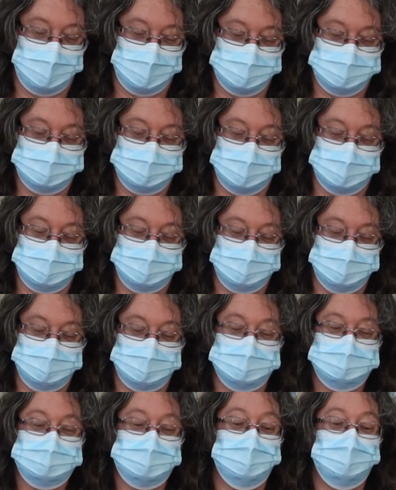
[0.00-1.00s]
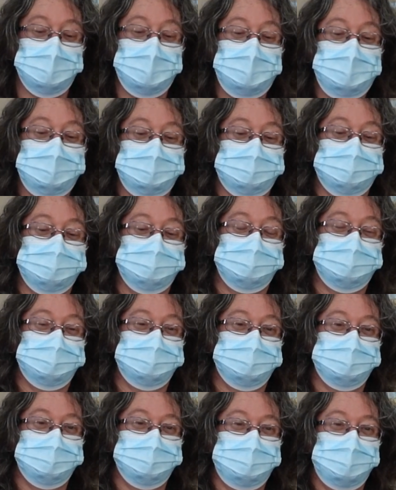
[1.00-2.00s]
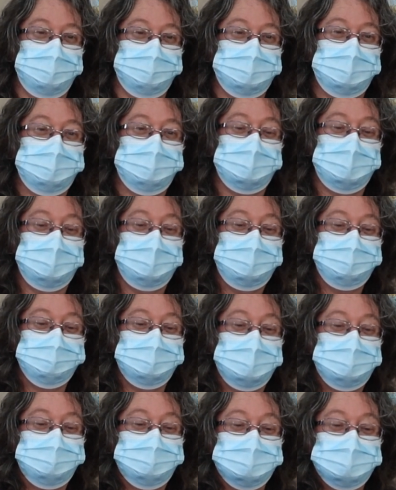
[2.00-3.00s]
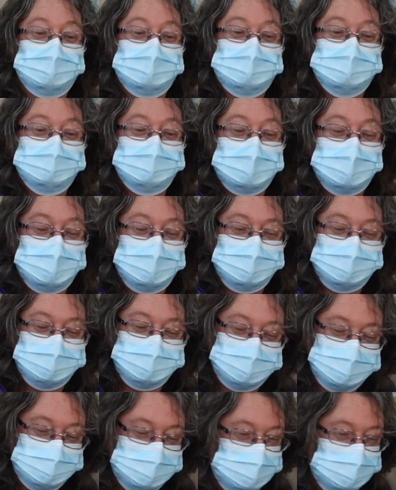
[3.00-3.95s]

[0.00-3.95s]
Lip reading: And then there's a queen. We have a queen meeple as well.